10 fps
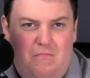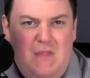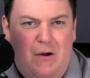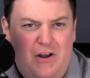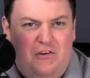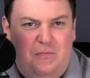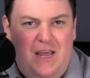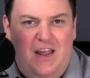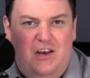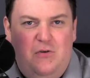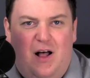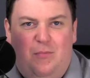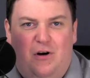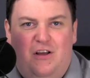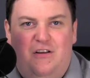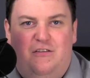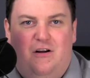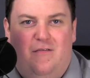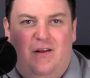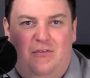Now, when you're speaking to Alberta
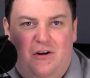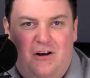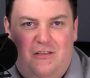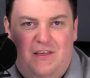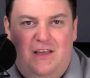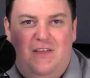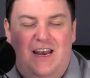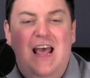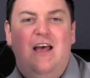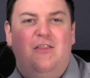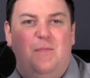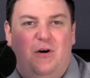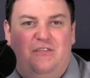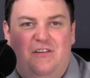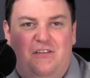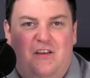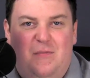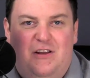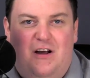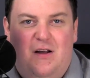Conservatives, you're going to think that the person is going
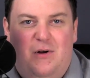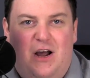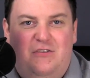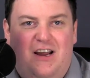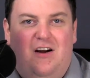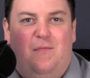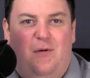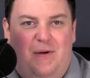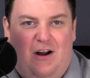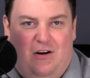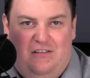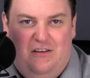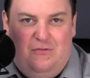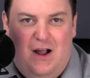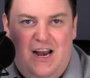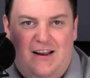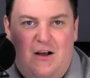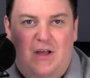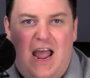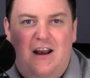to be talking about how terrible Paris is, right? And
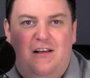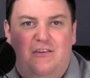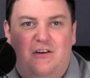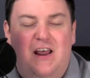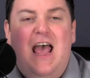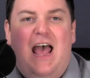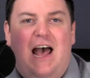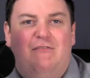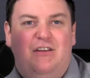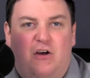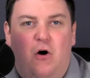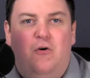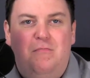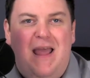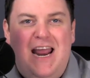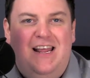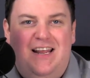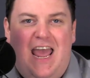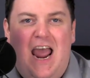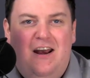how Canada should have its own
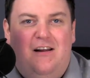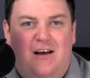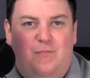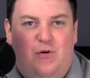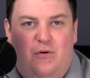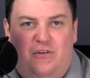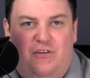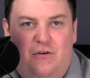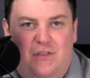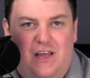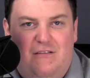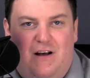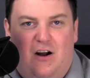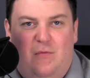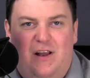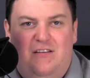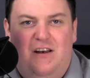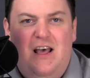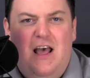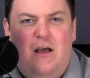made-in-Canada approach to the environment.
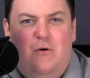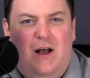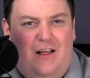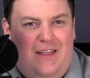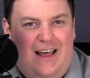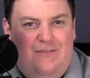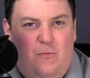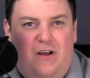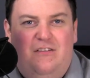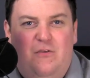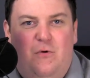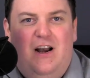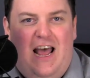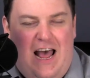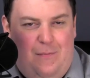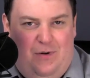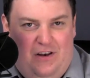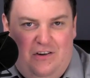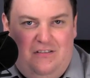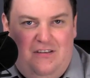And, well, that wasn't what
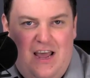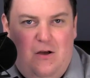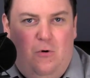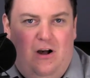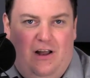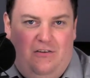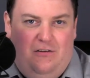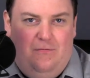happened. Just take a watch.